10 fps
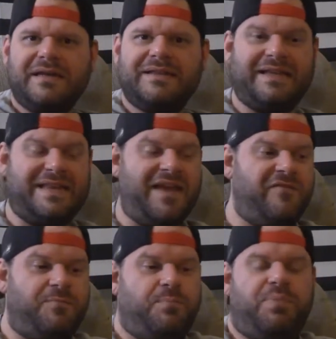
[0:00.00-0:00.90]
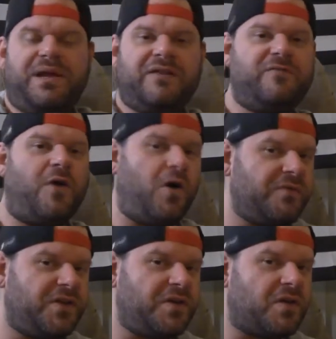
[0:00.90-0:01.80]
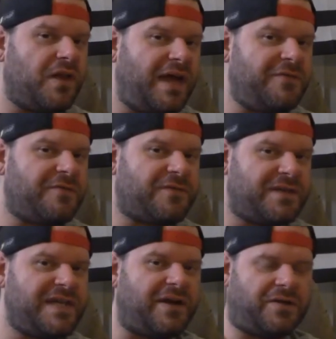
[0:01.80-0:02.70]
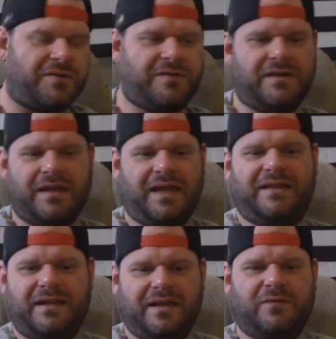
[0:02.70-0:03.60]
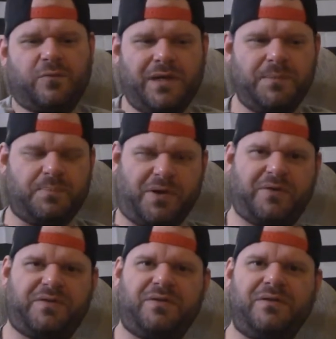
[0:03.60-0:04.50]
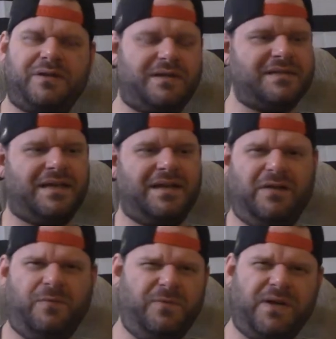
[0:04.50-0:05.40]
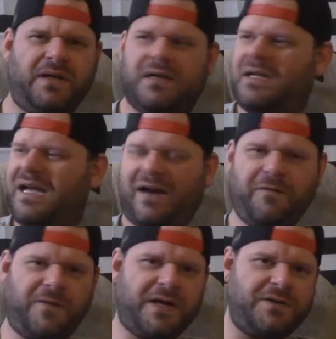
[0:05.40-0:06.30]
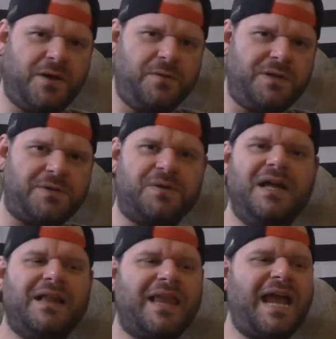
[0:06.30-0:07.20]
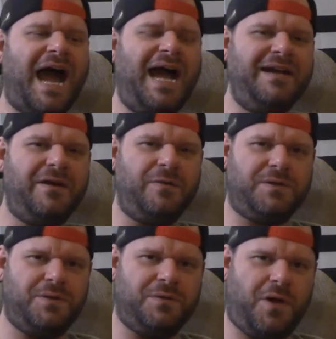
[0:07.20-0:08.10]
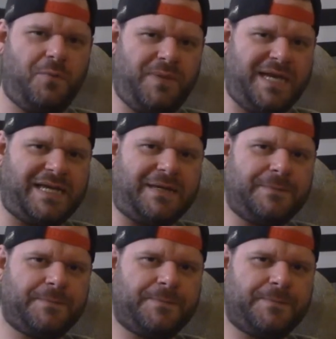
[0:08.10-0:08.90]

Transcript: that they've been involved in your life for years and like they get really personal and it's like I don't fucking I don't fucking know you. Like I know you know me.